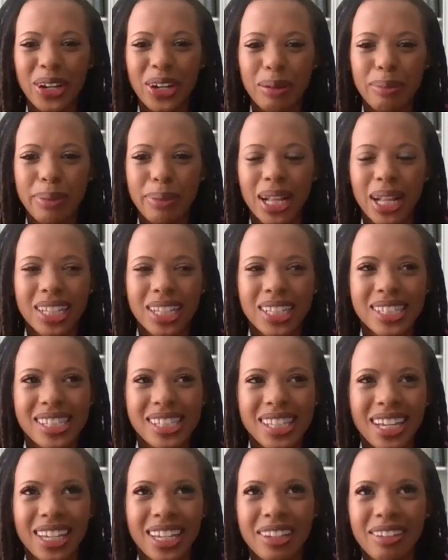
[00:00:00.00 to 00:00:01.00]
hard balance
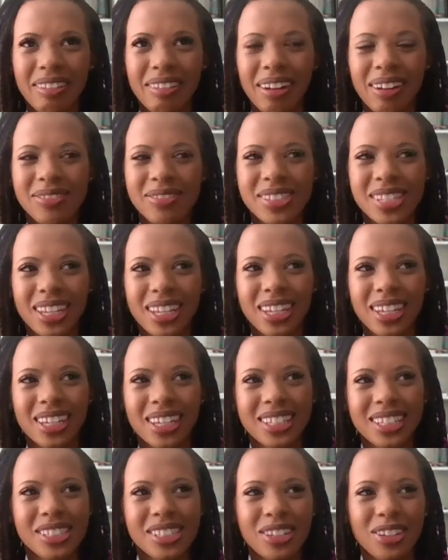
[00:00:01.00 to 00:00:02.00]
that you have
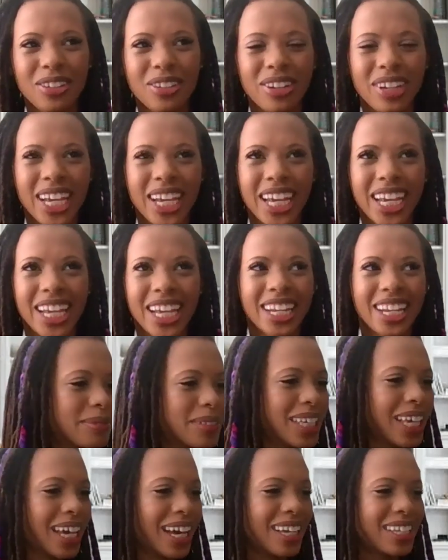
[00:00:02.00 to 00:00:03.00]
to create.
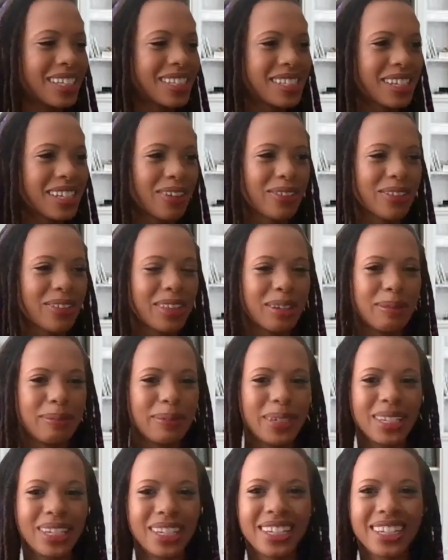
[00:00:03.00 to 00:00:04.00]
Yeah, it's definitely
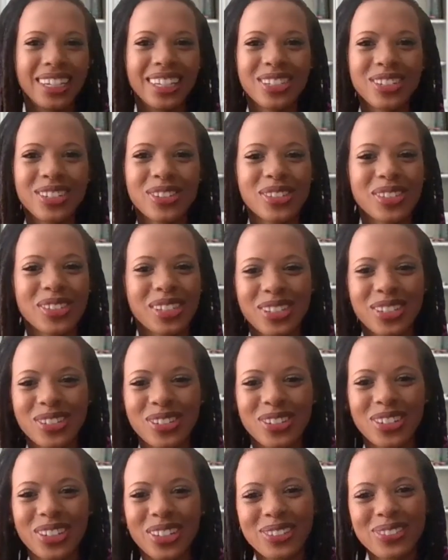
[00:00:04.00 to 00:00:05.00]
been an interesting
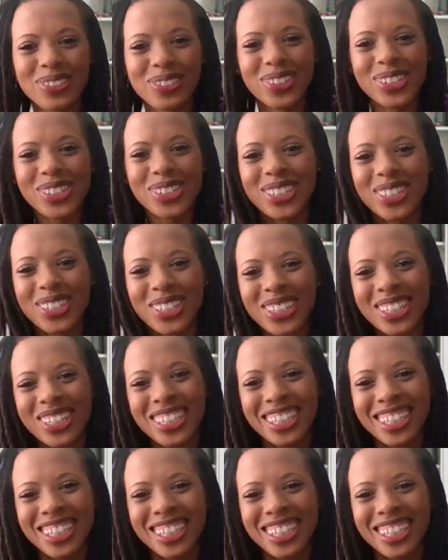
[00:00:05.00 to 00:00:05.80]
journey for sure.